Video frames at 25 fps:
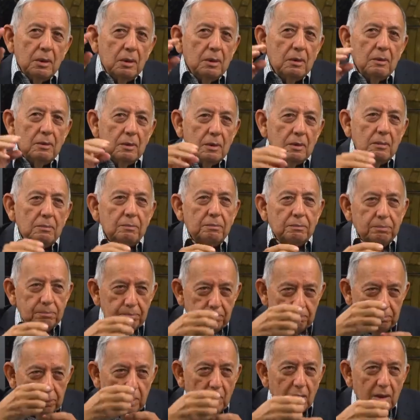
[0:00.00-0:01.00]
the the
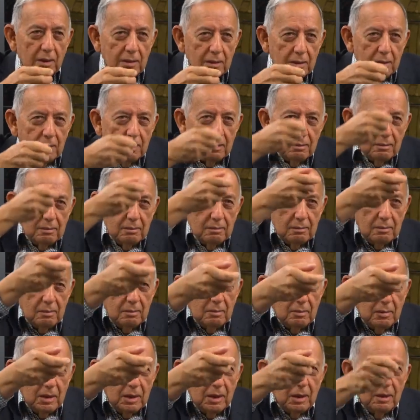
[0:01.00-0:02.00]
part that
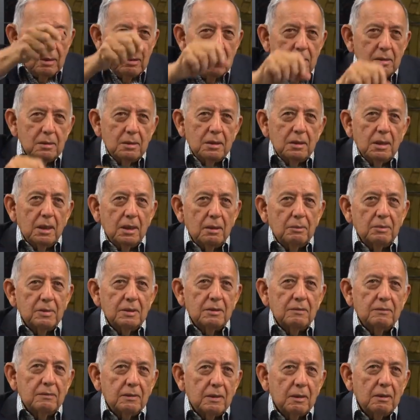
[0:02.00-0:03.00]
re-enters the
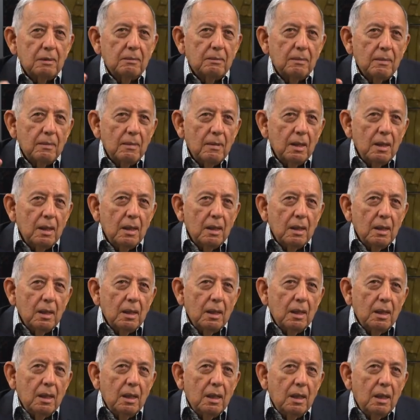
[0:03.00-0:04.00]
atmosphere.
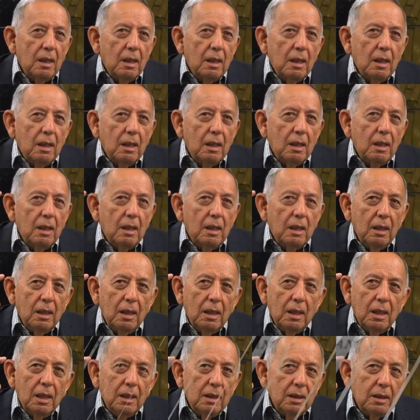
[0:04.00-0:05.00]

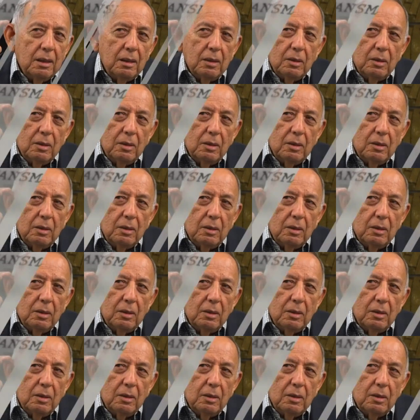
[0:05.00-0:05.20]
Uh, and